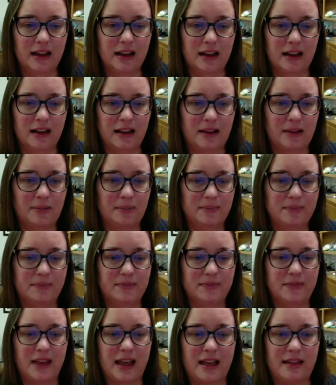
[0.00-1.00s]

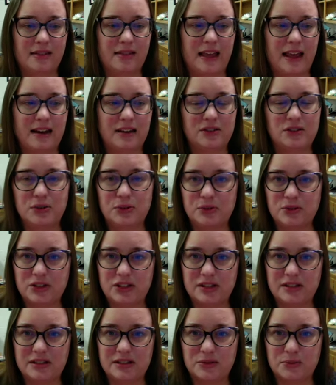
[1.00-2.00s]
That is who
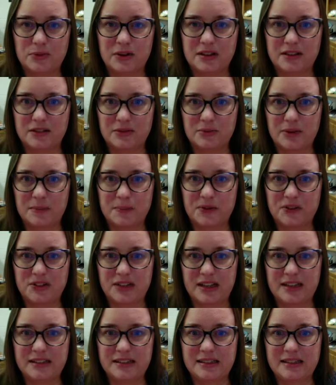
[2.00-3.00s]
Jesus was and
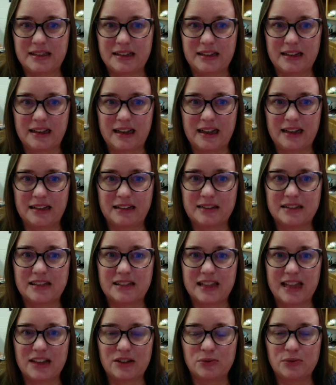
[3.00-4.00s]
represents. And
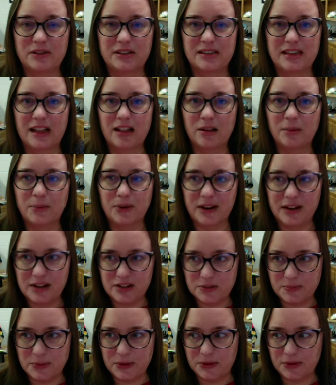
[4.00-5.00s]
as we celebrate
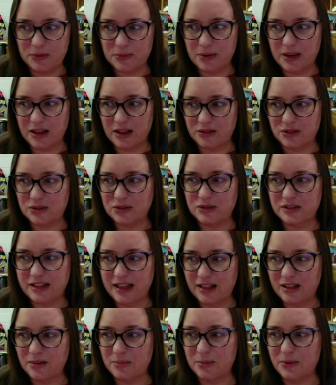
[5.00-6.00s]
his birth, we also
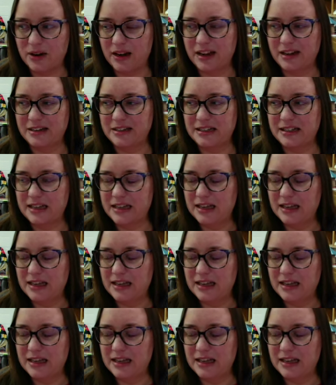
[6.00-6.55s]
celebrate,